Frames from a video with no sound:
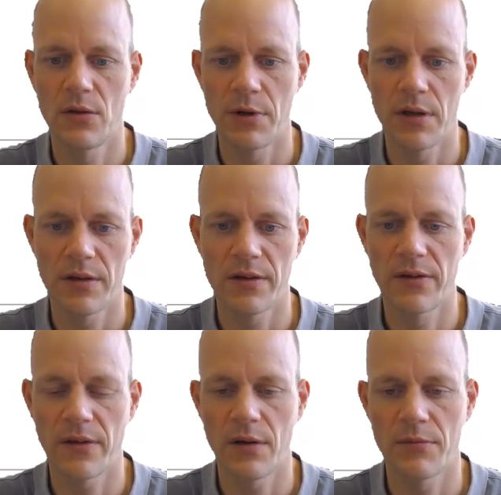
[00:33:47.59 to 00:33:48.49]

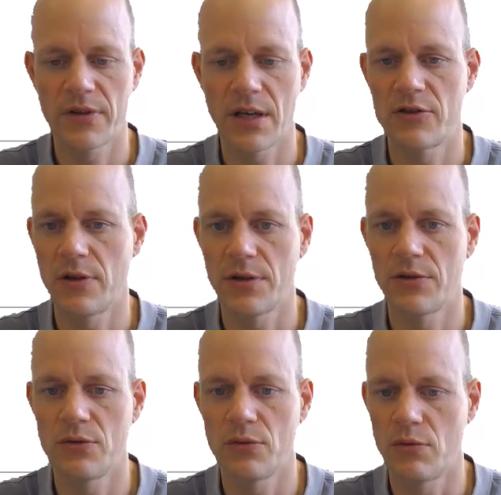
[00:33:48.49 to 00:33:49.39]
Kubernetes scheduler
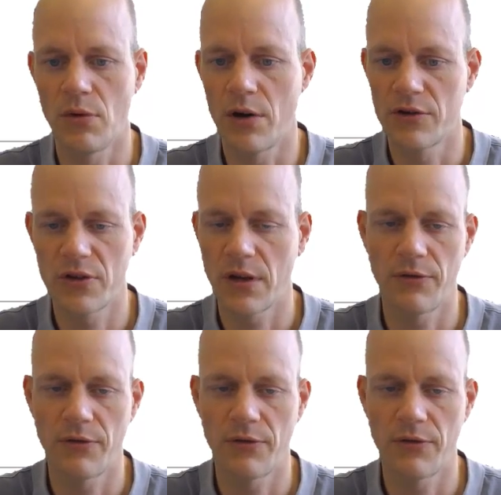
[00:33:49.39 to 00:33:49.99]
to launch,